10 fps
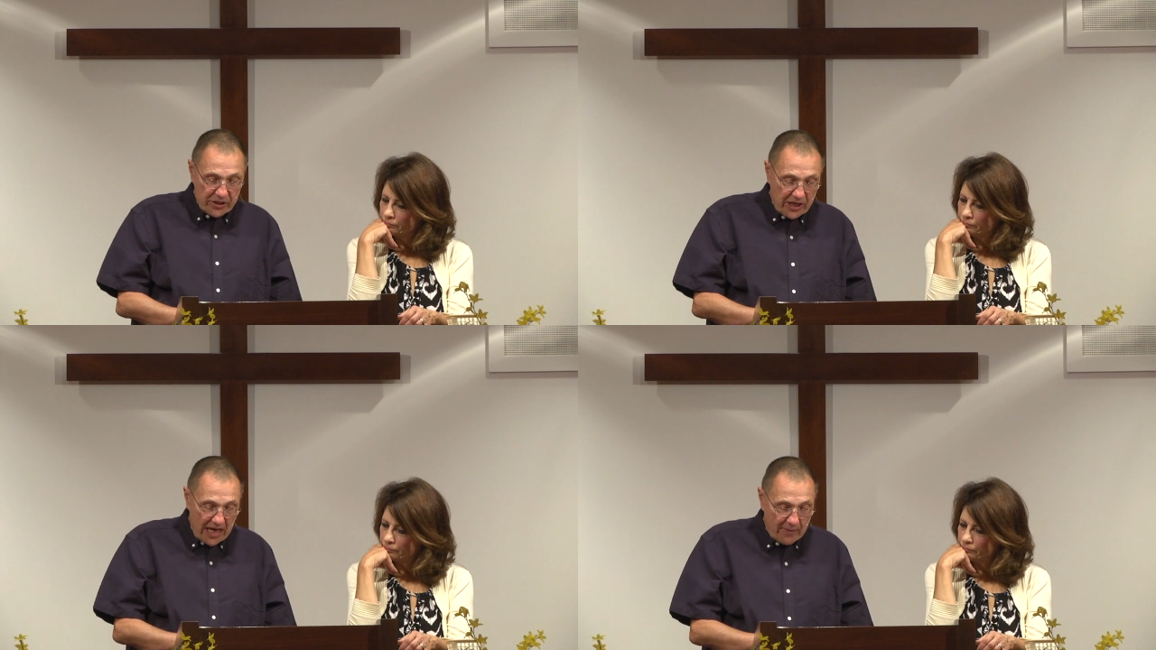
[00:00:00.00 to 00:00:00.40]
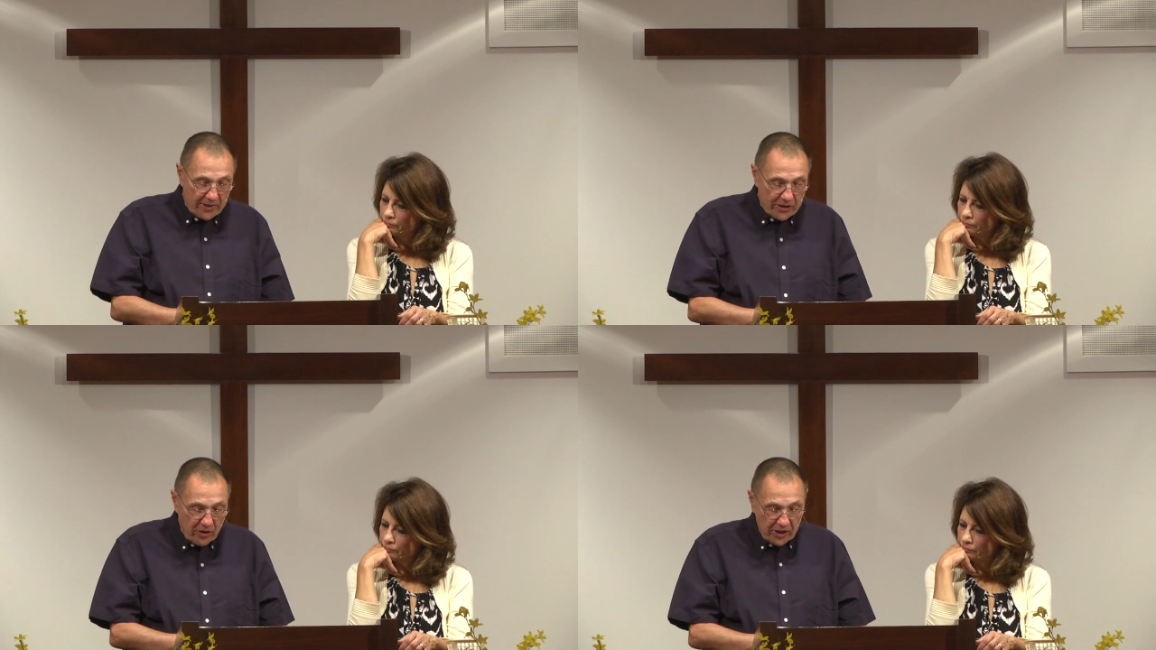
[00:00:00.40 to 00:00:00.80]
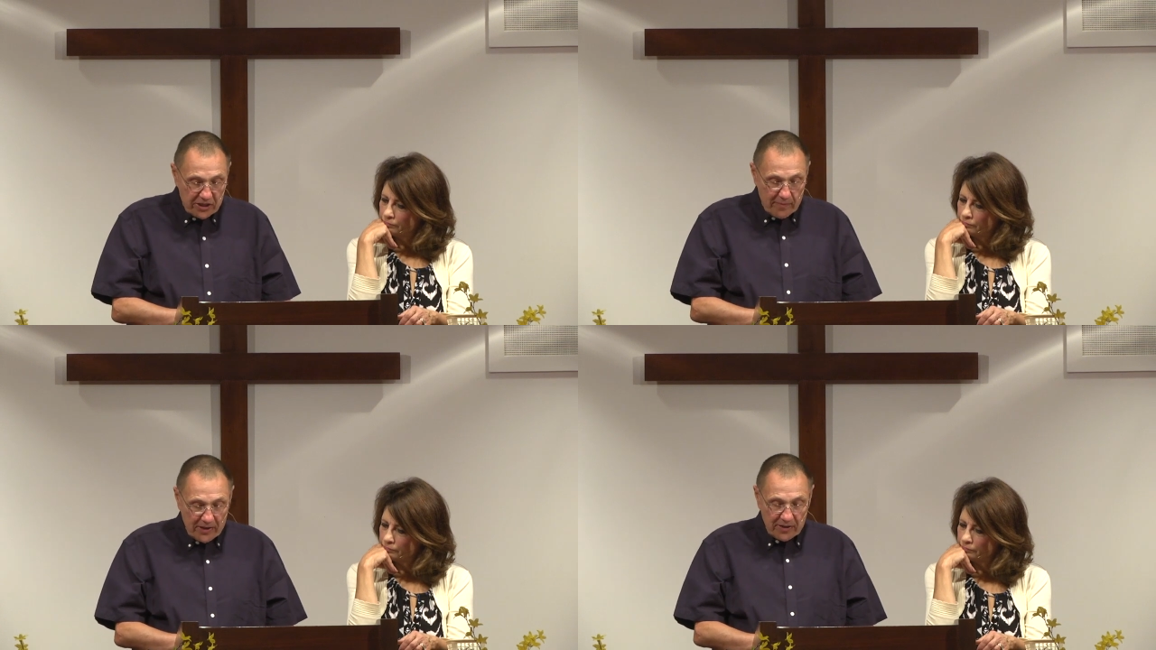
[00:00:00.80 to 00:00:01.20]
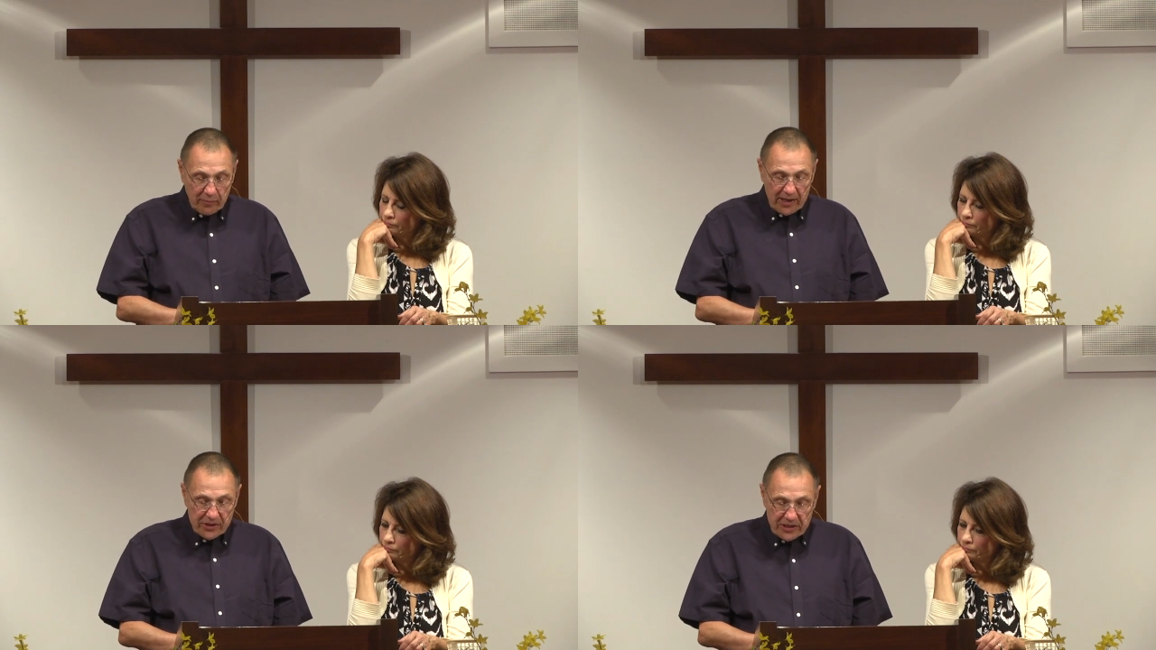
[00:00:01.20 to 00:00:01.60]
Speaker 1: psalm that talks about the
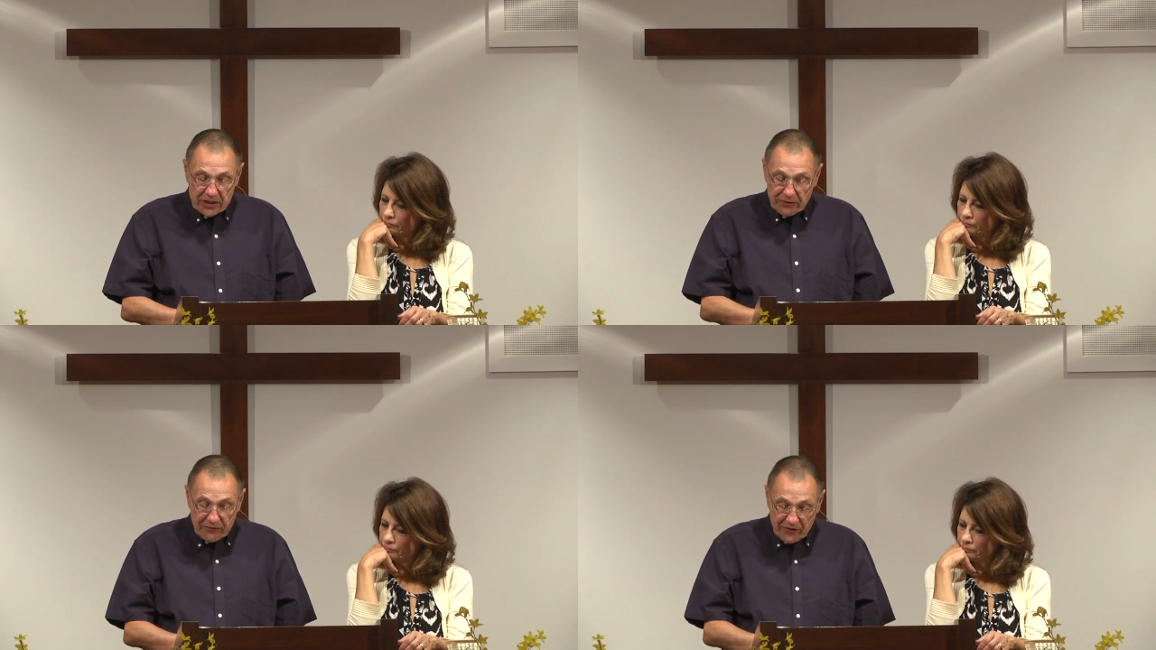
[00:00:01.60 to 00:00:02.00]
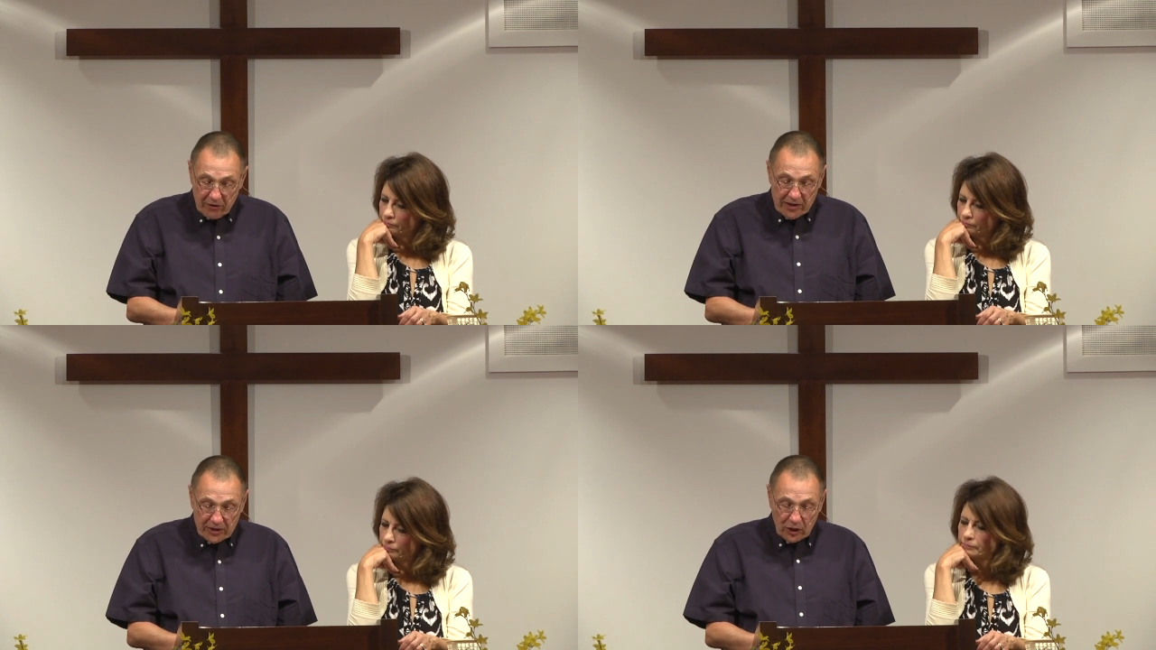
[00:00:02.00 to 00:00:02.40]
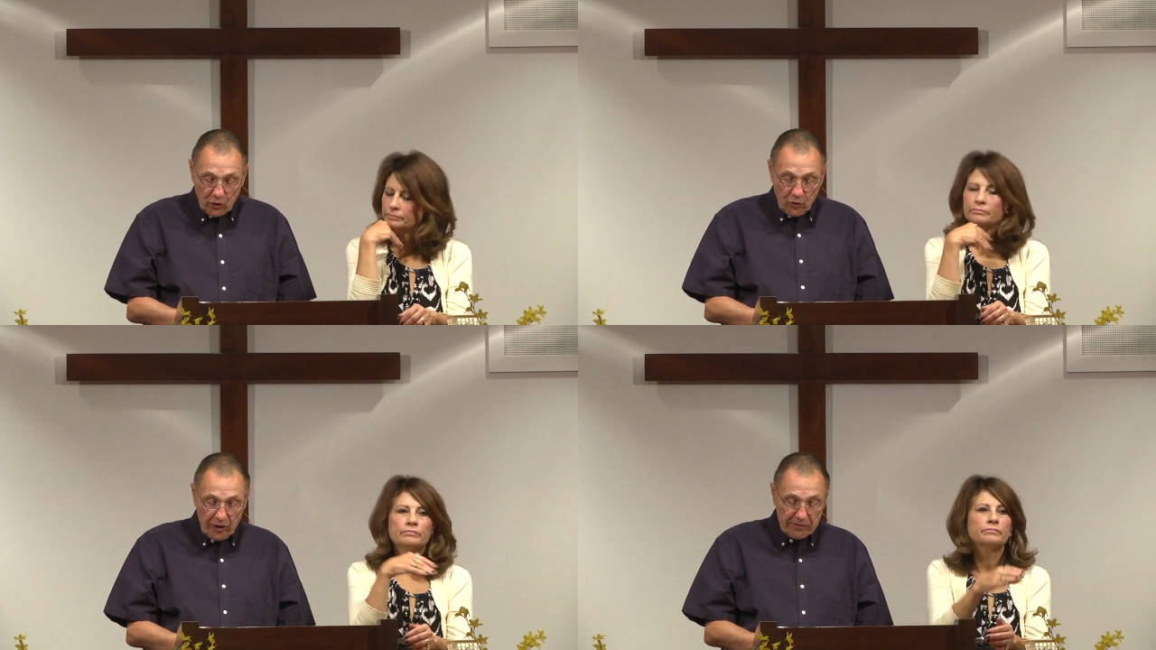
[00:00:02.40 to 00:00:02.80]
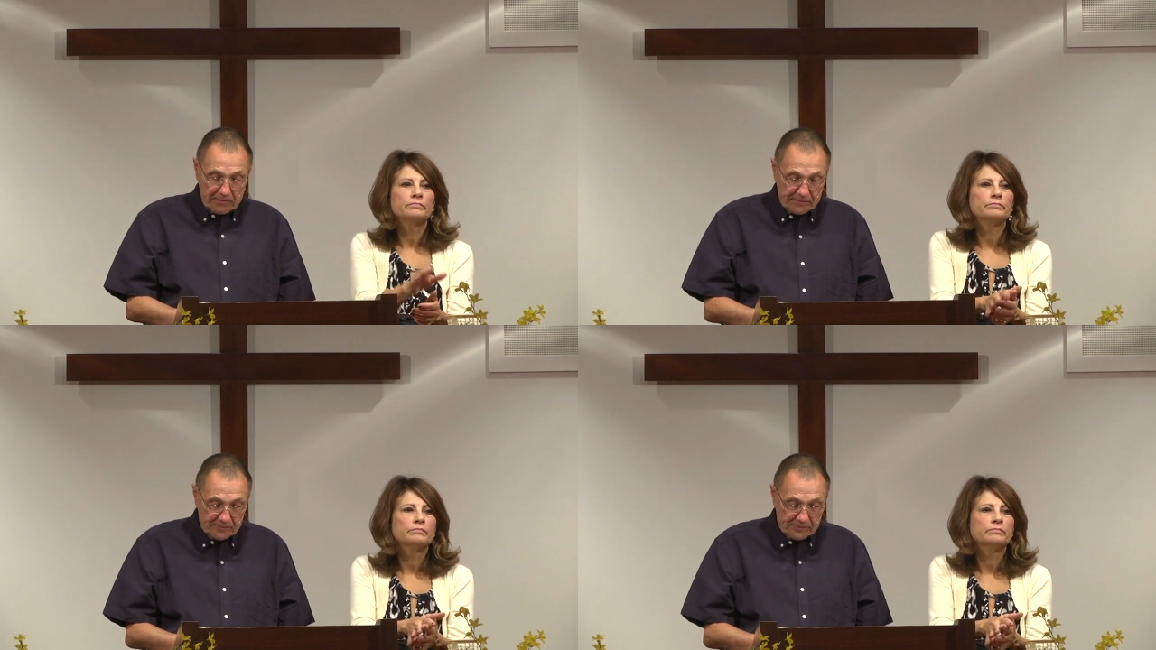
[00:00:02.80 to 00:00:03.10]
blessings of fearing the Lord.